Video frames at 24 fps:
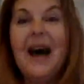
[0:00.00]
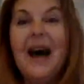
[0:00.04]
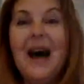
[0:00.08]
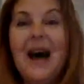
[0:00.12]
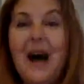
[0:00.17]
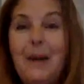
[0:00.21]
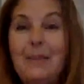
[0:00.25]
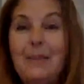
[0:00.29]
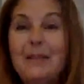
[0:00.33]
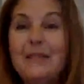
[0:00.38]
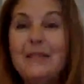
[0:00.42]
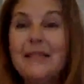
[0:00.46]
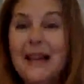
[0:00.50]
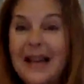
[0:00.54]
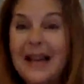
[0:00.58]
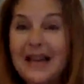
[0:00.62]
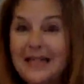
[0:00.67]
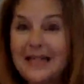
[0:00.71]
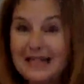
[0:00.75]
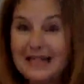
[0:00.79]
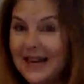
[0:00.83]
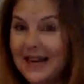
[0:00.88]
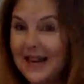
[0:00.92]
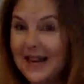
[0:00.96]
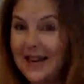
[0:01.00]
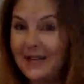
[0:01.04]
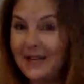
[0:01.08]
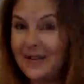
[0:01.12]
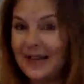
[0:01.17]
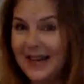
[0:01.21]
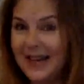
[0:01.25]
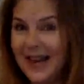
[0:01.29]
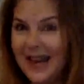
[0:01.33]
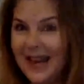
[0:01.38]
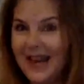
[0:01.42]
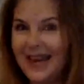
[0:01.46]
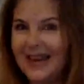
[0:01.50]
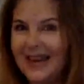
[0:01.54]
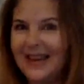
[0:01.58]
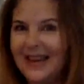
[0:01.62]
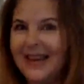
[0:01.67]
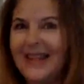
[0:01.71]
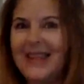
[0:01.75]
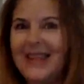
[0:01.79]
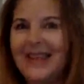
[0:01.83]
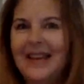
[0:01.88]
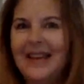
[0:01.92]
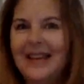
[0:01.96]
Upside Down
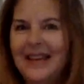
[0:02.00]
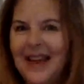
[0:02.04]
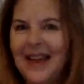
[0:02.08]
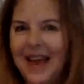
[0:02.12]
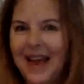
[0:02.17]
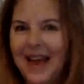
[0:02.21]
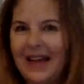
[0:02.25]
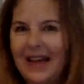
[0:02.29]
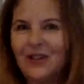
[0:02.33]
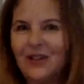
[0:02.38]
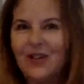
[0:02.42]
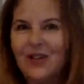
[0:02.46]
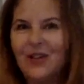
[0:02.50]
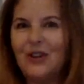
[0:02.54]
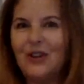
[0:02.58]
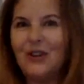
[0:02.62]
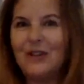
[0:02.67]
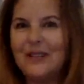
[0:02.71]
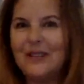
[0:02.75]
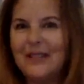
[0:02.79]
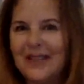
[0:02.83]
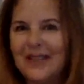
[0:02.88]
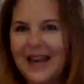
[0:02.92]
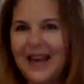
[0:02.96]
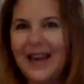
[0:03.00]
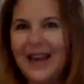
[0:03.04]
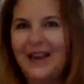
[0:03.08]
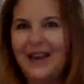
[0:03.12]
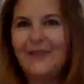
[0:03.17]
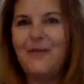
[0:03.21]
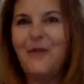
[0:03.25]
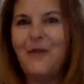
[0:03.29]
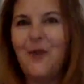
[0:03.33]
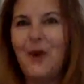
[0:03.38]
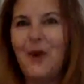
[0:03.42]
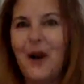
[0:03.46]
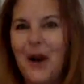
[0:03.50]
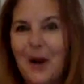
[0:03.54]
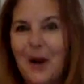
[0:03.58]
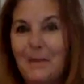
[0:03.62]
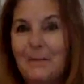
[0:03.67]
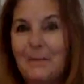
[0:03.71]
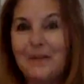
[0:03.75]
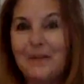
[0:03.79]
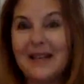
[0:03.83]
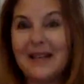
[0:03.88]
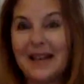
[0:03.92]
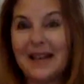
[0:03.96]
Cake, the national day for
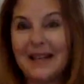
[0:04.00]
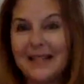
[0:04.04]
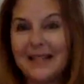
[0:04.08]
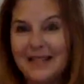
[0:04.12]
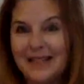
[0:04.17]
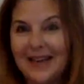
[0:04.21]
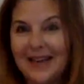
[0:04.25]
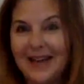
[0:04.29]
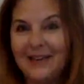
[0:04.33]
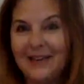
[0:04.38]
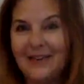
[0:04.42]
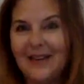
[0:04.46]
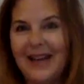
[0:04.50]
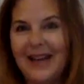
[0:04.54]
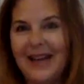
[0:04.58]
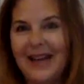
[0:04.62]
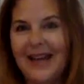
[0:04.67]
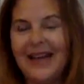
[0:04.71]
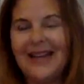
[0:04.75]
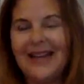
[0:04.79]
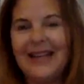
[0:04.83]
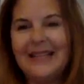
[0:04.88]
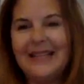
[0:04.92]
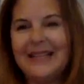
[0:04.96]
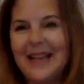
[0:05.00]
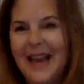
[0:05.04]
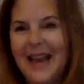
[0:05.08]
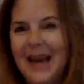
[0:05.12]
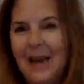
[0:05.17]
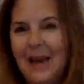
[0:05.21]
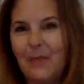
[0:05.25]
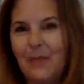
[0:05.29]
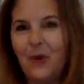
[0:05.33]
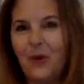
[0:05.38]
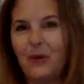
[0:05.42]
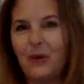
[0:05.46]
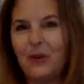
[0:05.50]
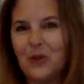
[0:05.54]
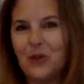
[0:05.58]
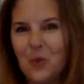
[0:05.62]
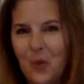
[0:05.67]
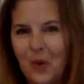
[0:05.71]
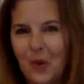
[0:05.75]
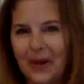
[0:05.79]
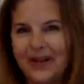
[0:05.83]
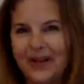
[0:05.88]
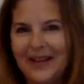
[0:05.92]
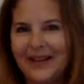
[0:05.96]
Upside Down Cake is April
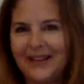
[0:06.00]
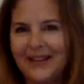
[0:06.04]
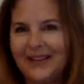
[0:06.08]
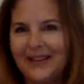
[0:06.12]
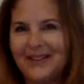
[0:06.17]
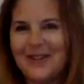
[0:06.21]
20th.